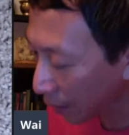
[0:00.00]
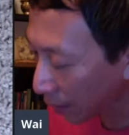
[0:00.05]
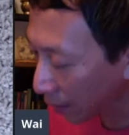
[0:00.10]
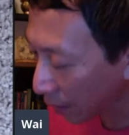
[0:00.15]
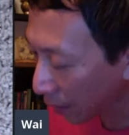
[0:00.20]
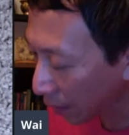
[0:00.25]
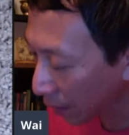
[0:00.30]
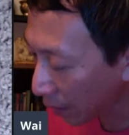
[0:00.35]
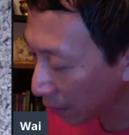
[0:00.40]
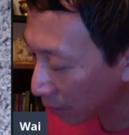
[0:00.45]

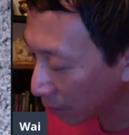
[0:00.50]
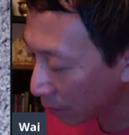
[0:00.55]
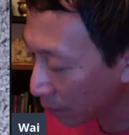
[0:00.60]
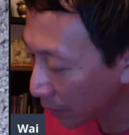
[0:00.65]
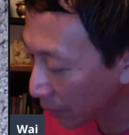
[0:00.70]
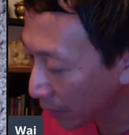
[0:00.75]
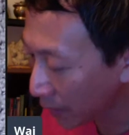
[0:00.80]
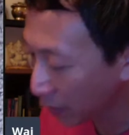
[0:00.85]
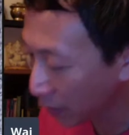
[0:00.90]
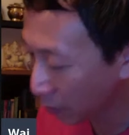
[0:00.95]

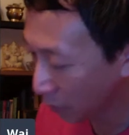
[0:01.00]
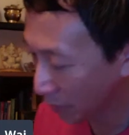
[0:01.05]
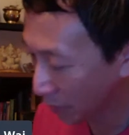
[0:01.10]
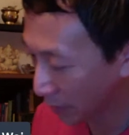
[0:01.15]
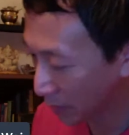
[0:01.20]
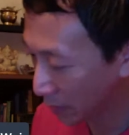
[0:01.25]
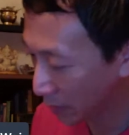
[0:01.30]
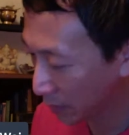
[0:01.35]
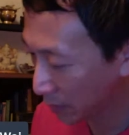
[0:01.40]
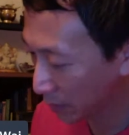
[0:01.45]

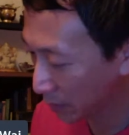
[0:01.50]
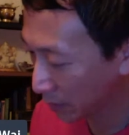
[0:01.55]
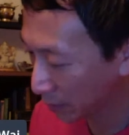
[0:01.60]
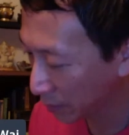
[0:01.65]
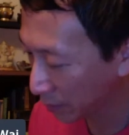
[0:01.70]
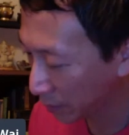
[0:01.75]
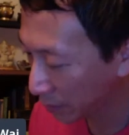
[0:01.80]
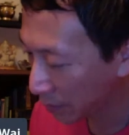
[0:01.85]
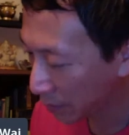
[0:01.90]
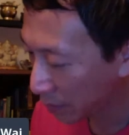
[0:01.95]
unambiguous,
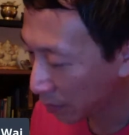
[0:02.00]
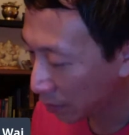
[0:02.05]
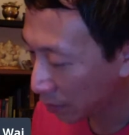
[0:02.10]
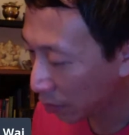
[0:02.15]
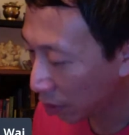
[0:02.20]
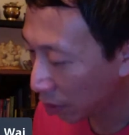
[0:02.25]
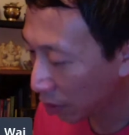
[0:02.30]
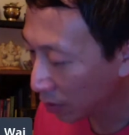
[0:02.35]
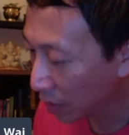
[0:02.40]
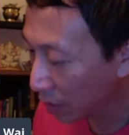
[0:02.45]

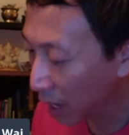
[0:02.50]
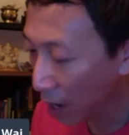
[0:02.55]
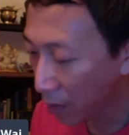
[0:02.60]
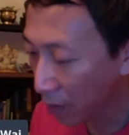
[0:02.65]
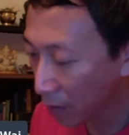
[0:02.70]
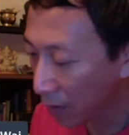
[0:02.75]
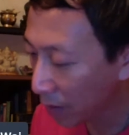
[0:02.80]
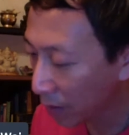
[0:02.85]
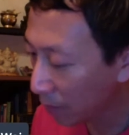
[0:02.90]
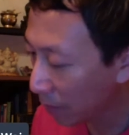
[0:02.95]
not
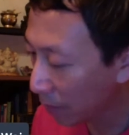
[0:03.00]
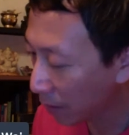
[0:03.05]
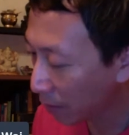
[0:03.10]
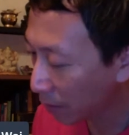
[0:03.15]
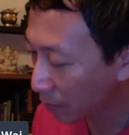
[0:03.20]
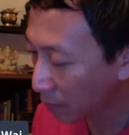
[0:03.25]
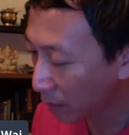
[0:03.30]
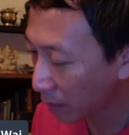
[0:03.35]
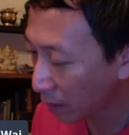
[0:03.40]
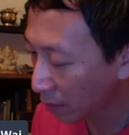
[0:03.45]
caring
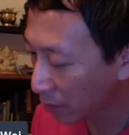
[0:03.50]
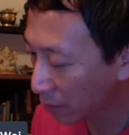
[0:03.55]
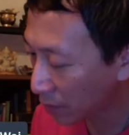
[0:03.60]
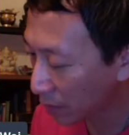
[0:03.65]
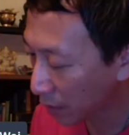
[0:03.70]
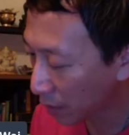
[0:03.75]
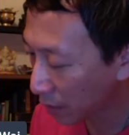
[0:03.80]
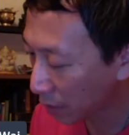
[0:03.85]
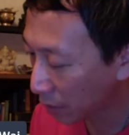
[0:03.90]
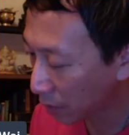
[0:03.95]
about the
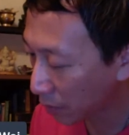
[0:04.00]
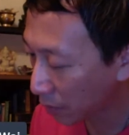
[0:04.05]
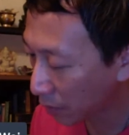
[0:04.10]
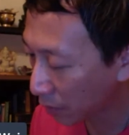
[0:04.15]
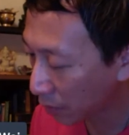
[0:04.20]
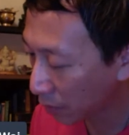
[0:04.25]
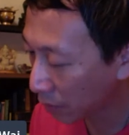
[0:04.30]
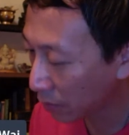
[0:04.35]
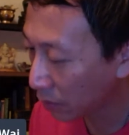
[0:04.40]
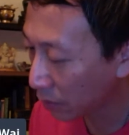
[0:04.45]
outside
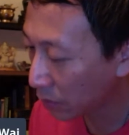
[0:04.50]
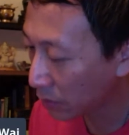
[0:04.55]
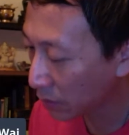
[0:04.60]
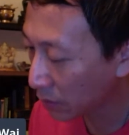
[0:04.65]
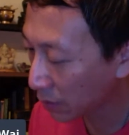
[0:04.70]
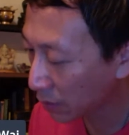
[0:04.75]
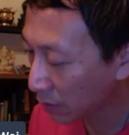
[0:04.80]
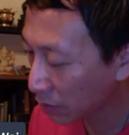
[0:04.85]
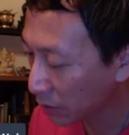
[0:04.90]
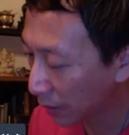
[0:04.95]
world,
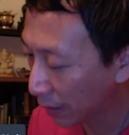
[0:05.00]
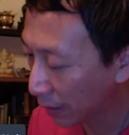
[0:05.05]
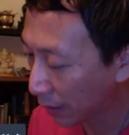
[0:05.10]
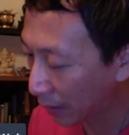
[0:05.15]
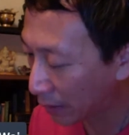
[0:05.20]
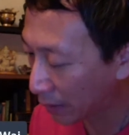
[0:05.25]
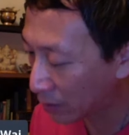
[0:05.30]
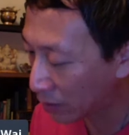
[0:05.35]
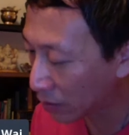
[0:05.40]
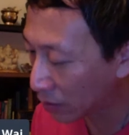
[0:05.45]
losing a
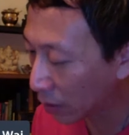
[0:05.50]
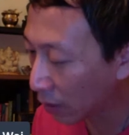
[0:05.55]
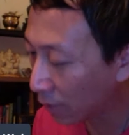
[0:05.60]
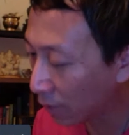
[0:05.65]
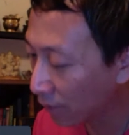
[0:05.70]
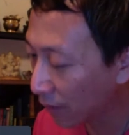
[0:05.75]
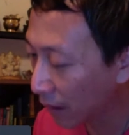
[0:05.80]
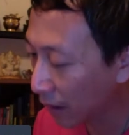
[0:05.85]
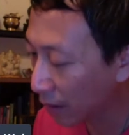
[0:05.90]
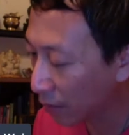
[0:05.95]
chance, not
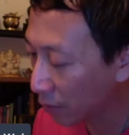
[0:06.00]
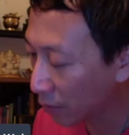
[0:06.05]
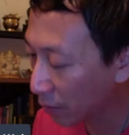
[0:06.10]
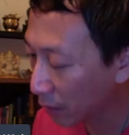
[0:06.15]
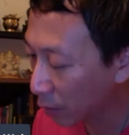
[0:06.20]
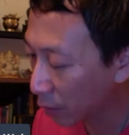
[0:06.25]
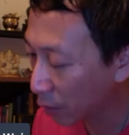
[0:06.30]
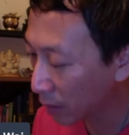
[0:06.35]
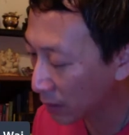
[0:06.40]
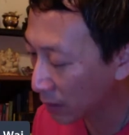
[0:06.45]

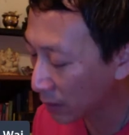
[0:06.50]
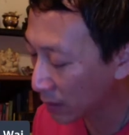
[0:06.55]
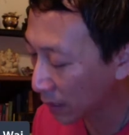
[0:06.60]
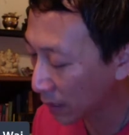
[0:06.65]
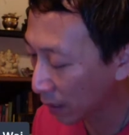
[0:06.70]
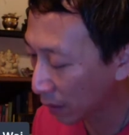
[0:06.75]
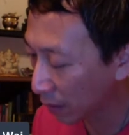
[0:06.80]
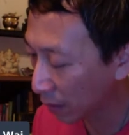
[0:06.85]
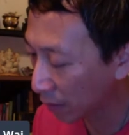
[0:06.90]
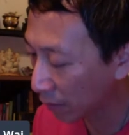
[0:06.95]
valuing
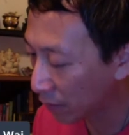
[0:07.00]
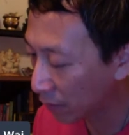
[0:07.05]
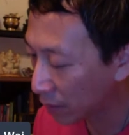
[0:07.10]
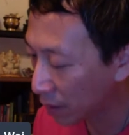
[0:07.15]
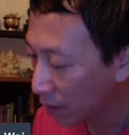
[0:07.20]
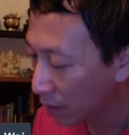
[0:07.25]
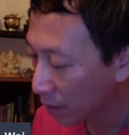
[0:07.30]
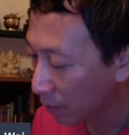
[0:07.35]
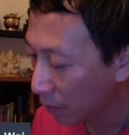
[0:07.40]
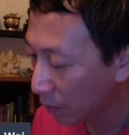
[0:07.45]
oneself,
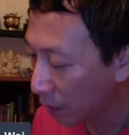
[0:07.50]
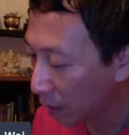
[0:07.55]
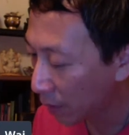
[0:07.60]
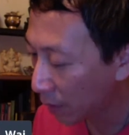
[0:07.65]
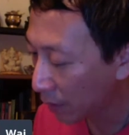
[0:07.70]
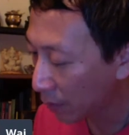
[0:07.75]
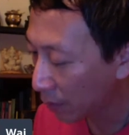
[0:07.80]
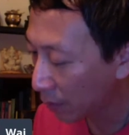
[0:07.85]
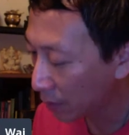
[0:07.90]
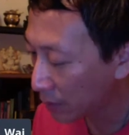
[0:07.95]

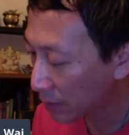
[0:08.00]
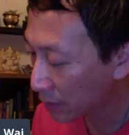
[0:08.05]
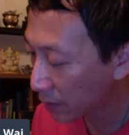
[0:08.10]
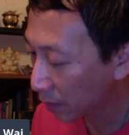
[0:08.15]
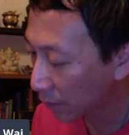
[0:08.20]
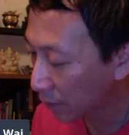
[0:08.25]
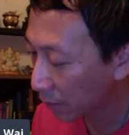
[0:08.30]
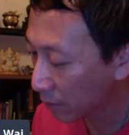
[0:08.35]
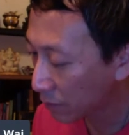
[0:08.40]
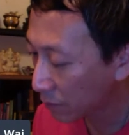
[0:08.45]
blocking
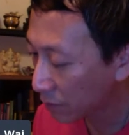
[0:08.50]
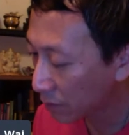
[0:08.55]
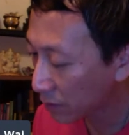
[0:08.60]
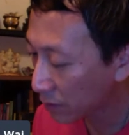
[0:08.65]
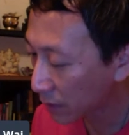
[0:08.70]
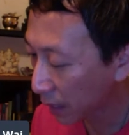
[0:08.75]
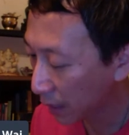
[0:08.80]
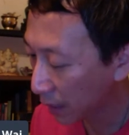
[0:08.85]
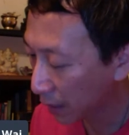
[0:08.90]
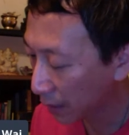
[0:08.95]
oneself from
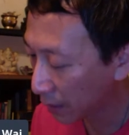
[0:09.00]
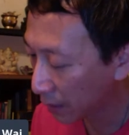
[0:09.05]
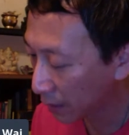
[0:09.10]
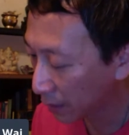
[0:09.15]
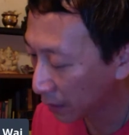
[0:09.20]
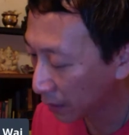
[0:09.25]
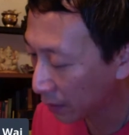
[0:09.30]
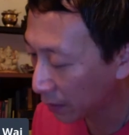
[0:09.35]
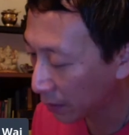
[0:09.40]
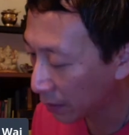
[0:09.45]

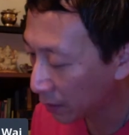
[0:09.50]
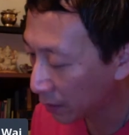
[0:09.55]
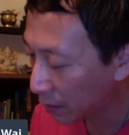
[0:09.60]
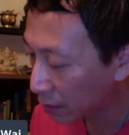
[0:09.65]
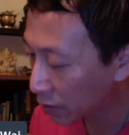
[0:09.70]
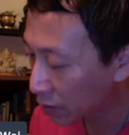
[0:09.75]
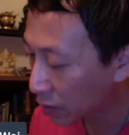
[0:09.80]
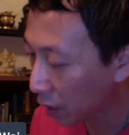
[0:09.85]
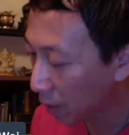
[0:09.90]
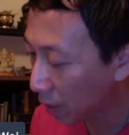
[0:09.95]
society,
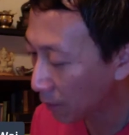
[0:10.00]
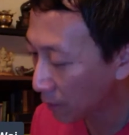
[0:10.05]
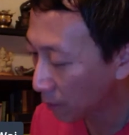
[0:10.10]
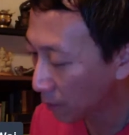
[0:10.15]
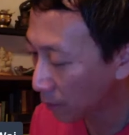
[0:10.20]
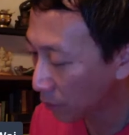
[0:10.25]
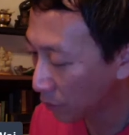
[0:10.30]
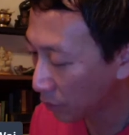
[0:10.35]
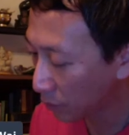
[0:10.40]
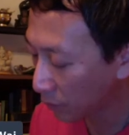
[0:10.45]
stop
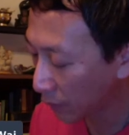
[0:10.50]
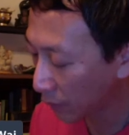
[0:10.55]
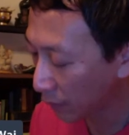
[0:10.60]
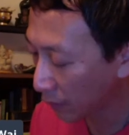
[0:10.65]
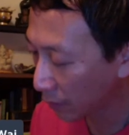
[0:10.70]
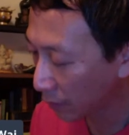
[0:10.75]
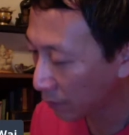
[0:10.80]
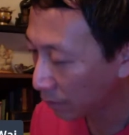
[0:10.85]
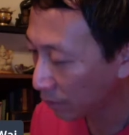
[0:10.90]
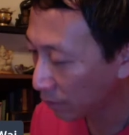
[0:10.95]

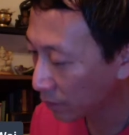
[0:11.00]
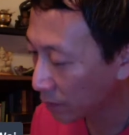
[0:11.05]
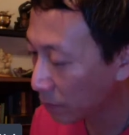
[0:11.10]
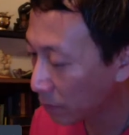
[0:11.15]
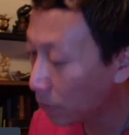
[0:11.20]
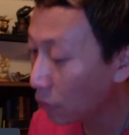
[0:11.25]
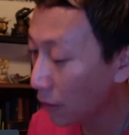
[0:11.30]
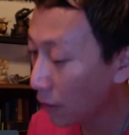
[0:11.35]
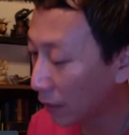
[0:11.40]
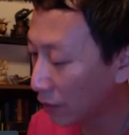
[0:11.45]
improving,
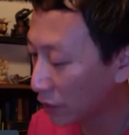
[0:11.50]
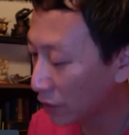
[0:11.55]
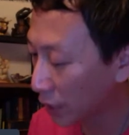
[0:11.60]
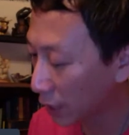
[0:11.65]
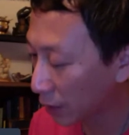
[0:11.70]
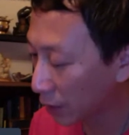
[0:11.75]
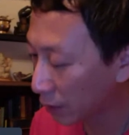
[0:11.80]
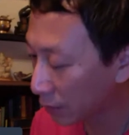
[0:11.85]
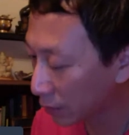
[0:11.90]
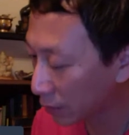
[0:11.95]

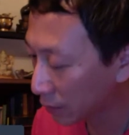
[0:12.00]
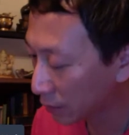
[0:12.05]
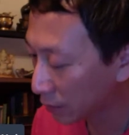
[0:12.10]
depression,